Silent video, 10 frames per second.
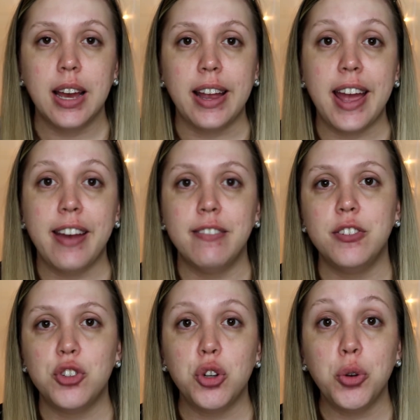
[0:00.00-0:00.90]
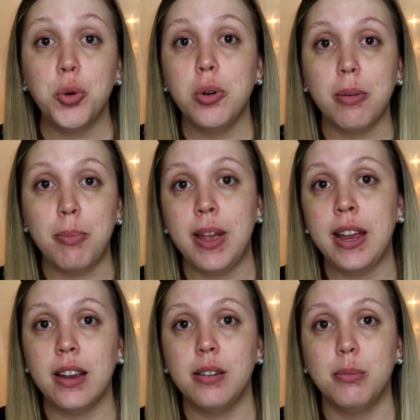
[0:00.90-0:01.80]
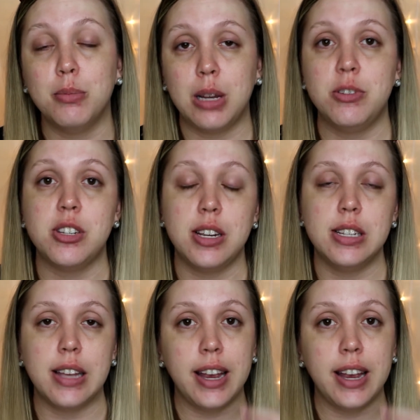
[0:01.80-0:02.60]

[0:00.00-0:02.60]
I have two big blemishes.